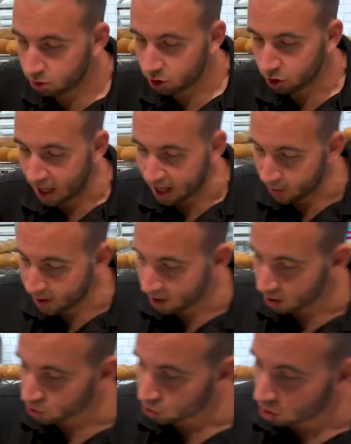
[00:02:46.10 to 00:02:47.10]
So now that we got
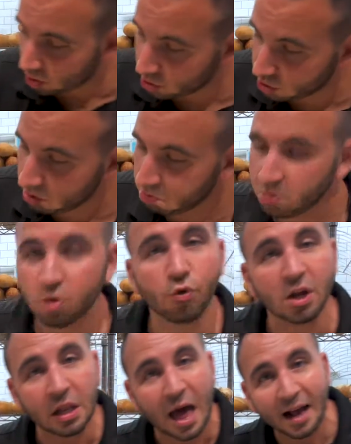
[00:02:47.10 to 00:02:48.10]
our sauce
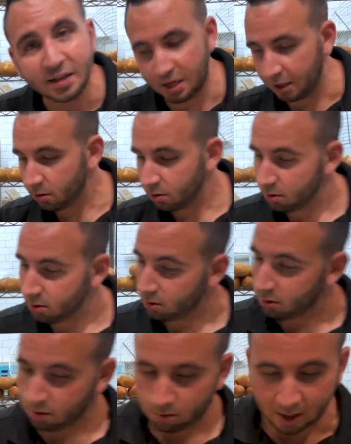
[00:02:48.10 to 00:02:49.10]
relaxing,
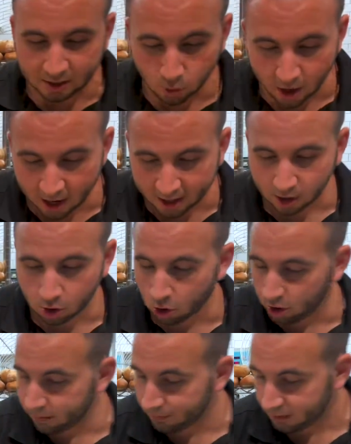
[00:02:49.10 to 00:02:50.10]
that's the way I like to
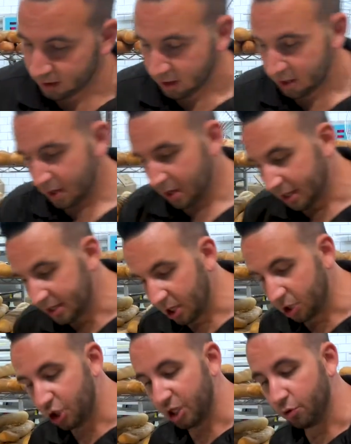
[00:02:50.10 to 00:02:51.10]
call it, let's get
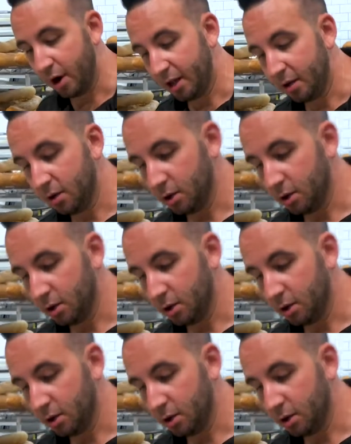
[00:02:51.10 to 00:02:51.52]
our cheese ready.